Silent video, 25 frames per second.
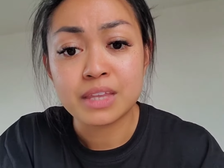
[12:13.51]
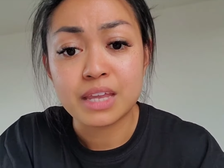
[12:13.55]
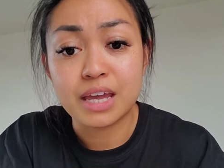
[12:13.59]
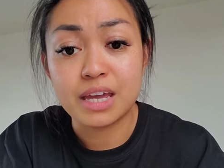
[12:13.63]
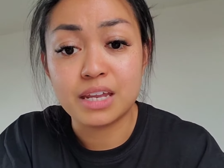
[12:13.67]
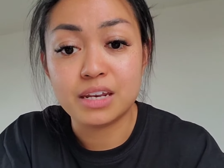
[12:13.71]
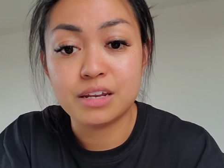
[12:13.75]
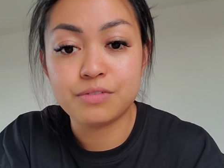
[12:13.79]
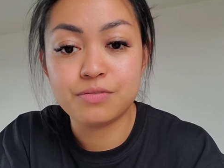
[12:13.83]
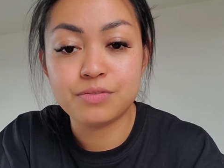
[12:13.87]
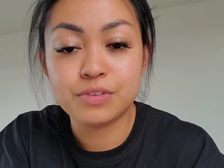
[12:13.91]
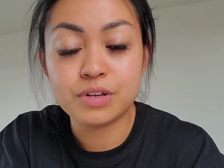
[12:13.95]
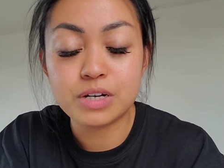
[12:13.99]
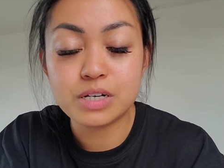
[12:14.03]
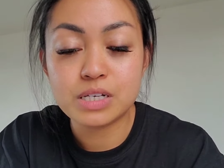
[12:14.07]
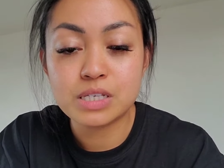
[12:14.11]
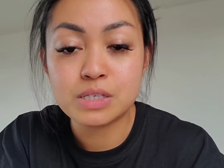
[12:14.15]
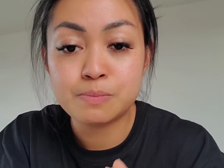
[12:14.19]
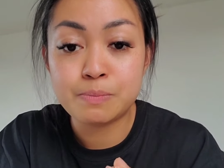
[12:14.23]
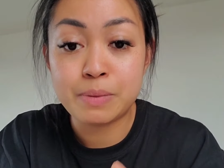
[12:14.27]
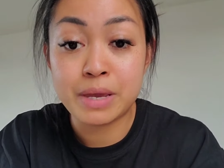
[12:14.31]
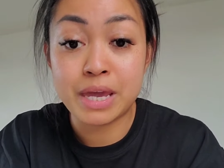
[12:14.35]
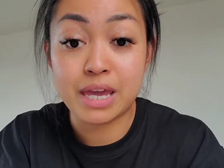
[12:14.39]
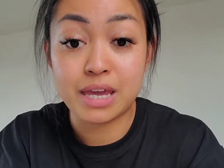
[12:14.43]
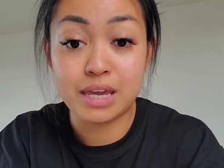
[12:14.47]
And if there
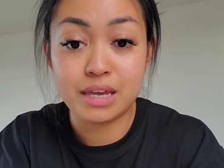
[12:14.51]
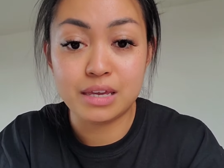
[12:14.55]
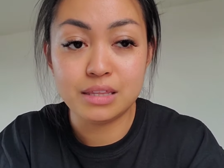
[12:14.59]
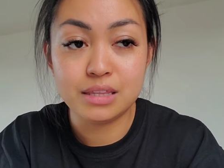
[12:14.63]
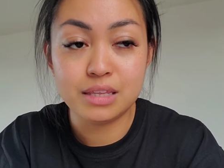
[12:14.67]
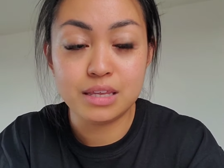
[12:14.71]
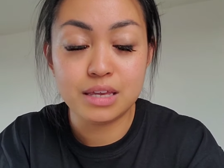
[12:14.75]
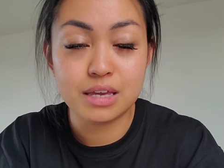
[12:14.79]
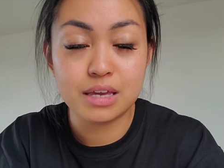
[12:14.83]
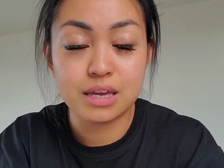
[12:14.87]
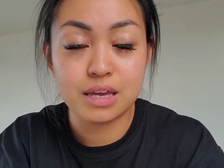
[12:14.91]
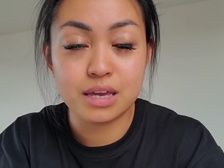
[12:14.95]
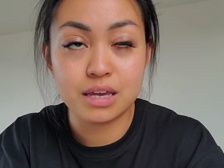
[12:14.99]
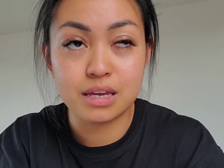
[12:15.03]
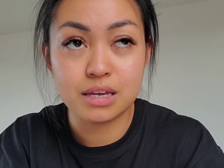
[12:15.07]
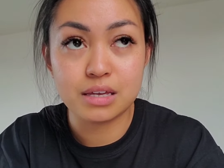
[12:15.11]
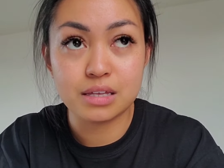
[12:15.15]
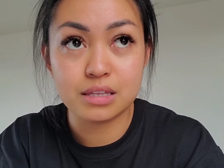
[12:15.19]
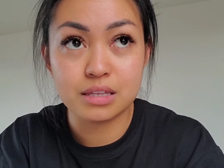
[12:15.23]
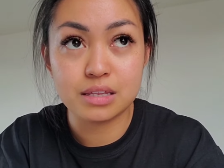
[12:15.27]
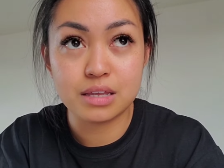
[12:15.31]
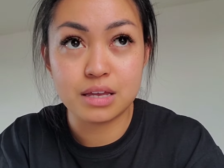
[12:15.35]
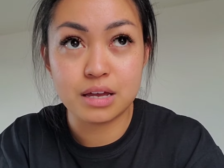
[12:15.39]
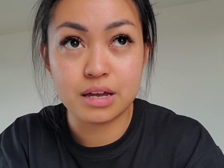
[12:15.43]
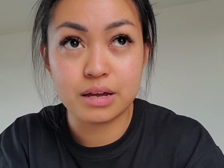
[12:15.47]
is pain
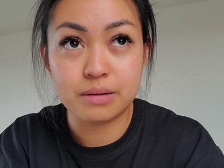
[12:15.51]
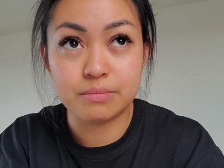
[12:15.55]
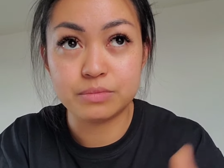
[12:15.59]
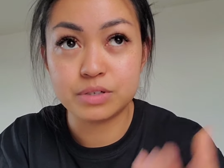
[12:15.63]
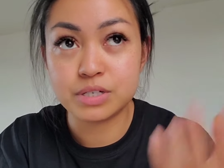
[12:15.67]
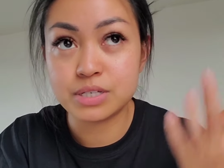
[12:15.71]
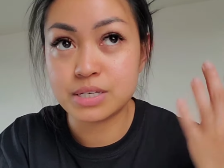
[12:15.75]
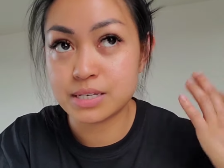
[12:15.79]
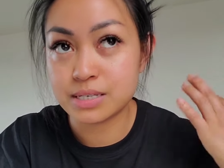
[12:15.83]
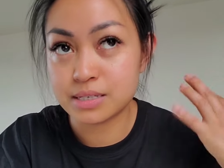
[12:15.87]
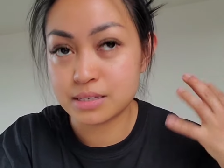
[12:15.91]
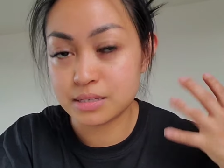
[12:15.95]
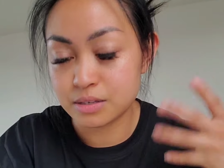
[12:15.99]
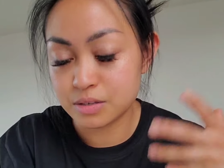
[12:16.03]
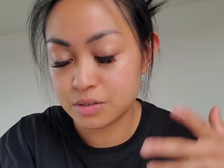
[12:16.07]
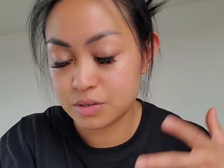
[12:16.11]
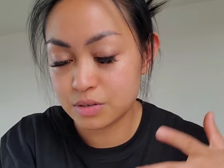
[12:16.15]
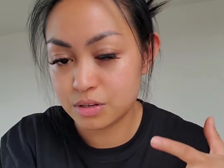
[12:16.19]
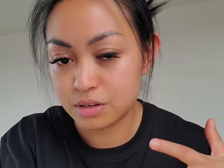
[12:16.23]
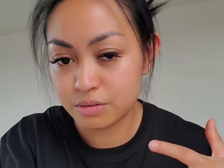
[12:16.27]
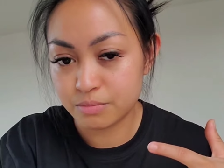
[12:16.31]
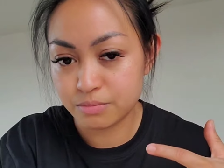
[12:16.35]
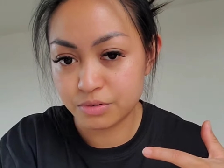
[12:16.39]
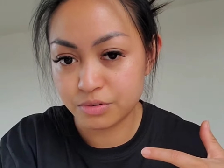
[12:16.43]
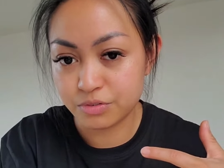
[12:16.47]
and resistance to
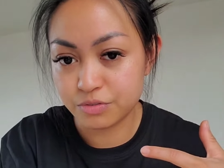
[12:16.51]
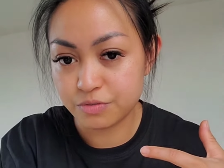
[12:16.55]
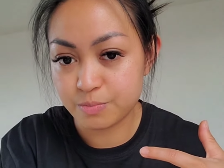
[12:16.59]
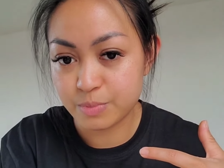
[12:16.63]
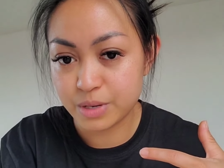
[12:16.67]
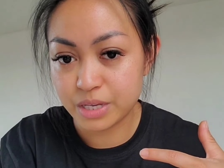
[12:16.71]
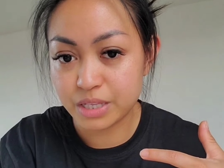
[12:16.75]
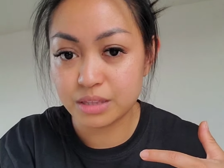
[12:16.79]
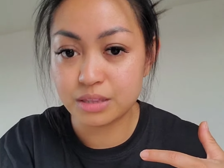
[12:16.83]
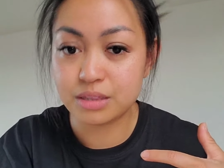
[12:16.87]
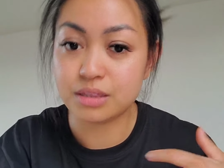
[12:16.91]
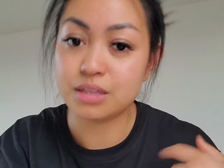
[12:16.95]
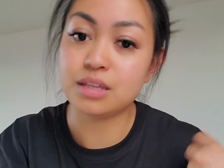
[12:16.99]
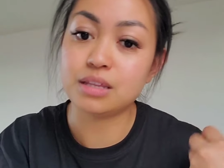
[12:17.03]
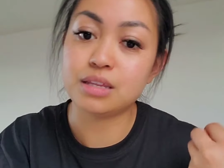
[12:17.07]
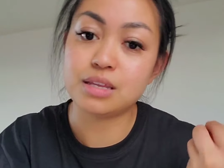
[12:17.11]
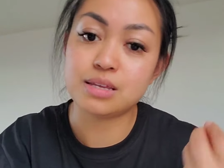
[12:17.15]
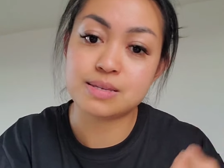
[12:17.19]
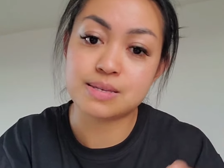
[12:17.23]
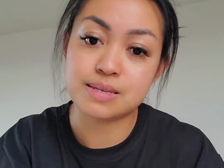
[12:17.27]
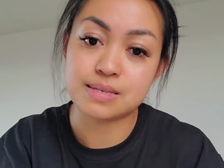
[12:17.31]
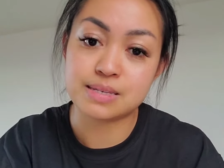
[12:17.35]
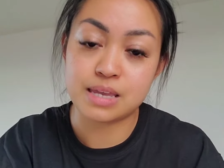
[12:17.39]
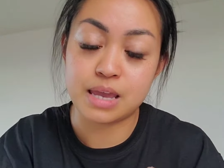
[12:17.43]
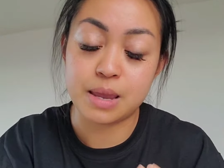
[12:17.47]
the movement, then
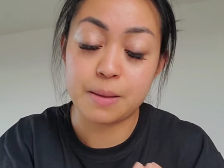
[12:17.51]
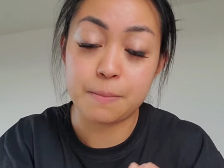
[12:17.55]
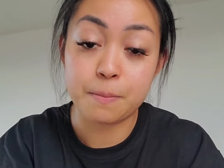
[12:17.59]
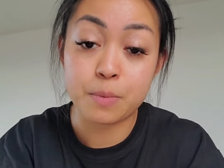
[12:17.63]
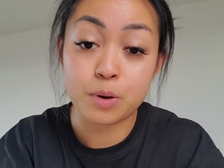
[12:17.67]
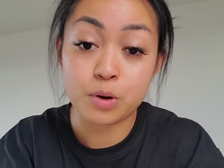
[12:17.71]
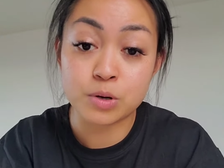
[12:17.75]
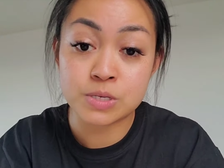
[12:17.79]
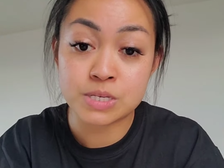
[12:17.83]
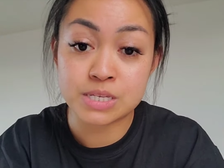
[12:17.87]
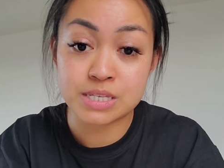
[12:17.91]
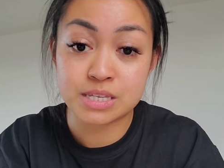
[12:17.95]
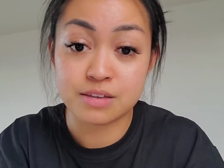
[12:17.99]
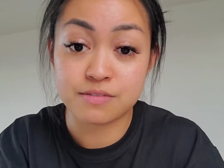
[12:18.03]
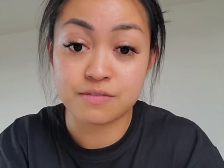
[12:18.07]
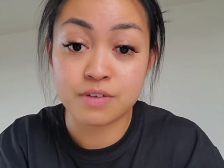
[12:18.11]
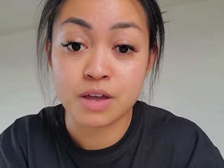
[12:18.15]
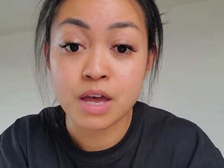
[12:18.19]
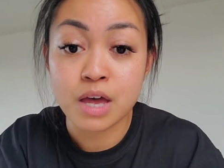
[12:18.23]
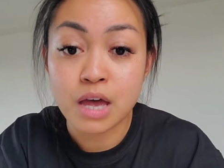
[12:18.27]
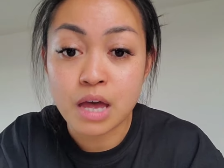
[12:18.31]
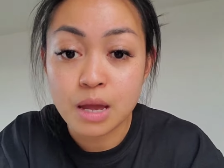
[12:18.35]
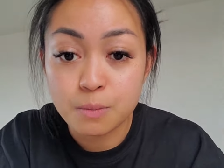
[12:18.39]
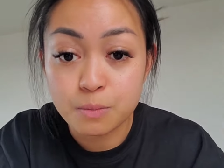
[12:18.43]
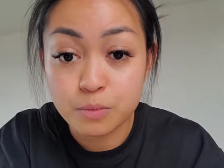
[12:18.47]
this is a positive
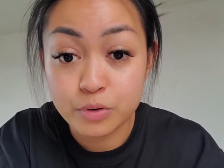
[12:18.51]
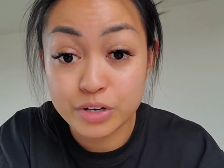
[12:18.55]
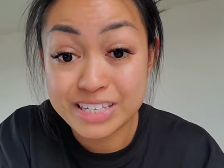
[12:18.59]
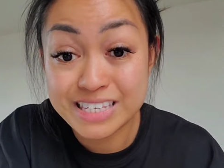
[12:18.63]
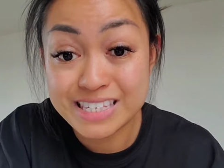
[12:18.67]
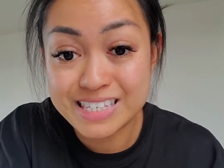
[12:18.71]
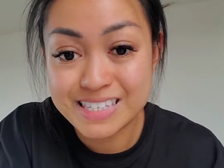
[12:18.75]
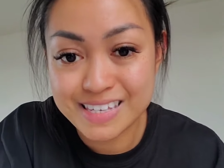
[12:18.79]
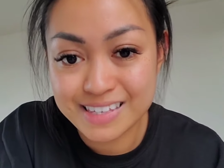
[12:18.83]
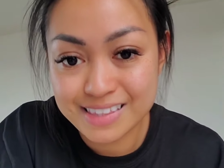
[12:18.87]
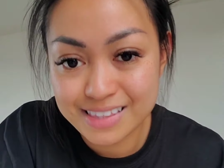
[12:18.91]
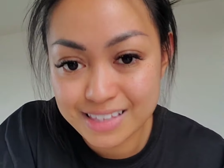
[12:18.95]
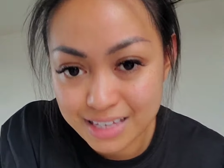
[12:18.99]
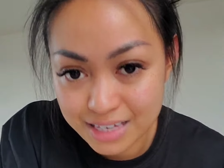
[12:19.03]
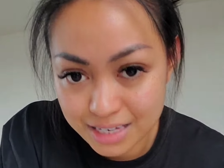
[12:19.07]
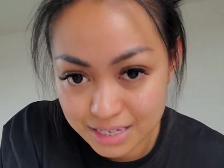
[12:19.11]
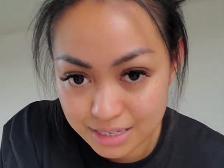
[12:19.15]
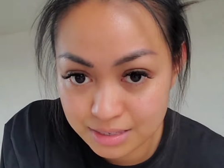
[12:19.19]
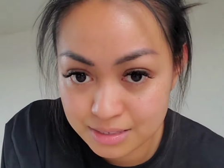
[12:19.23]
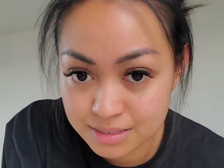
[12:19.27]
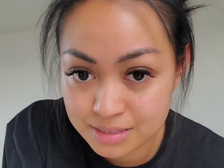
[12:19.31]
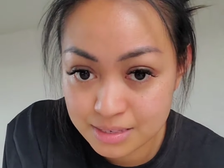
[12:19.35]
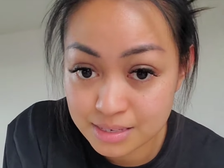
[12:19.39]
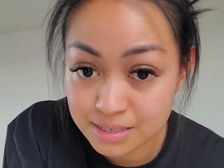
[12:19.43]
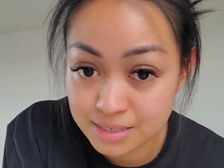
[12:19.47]

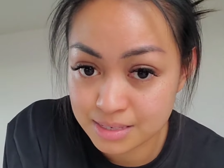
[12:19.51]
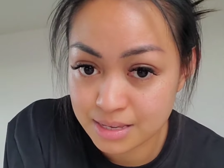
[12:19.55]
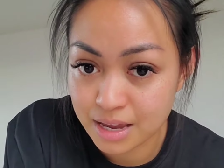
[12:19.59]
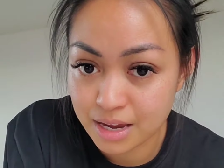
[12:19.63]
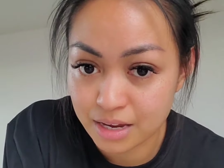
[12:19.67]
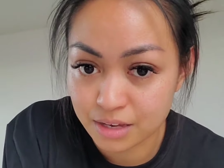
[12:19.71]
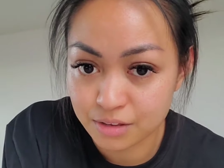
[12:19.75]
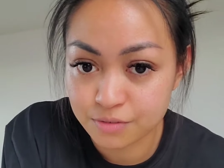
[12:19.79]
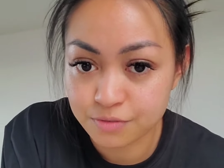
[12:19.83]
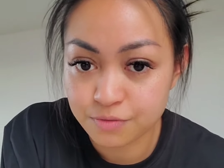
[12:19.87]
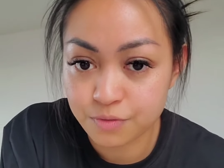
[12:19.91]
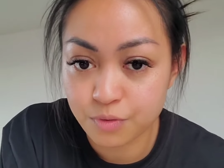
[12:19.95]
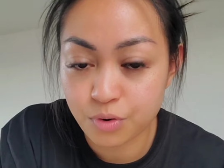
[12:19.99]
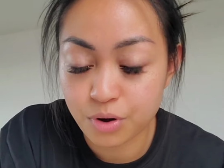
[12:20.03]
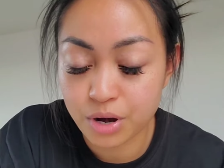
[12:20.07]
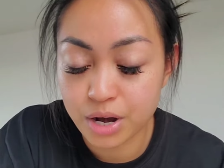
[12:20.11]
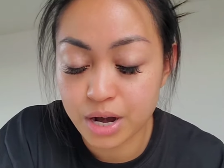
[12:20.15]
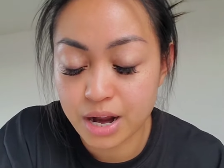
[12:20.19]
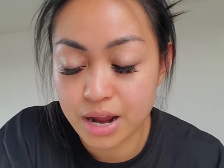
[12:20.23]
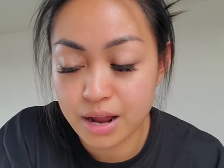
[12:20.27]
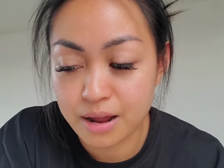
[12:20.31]
Brudzinski's sign for